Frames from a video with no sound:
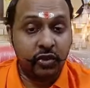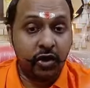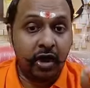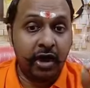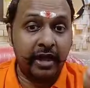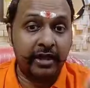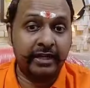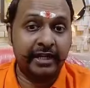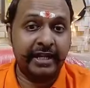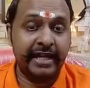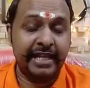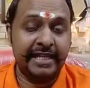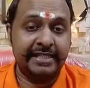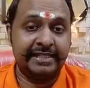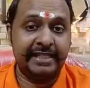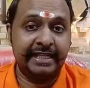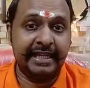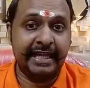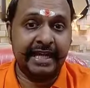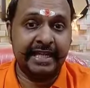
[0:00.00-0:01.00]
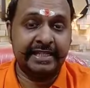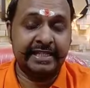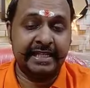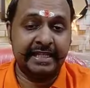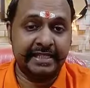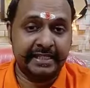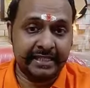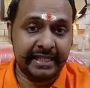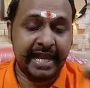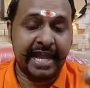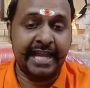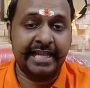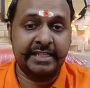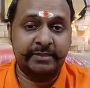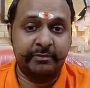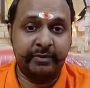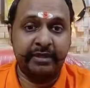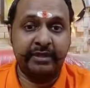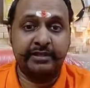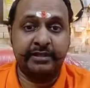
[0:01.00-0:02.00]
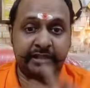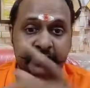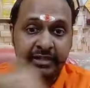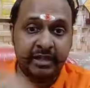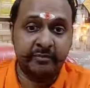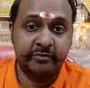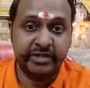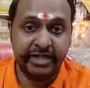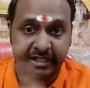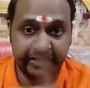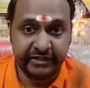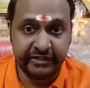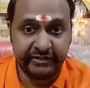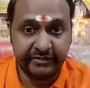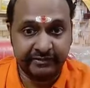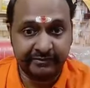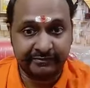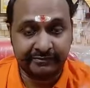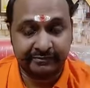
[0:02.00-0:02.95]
organize the cases as per the subjects.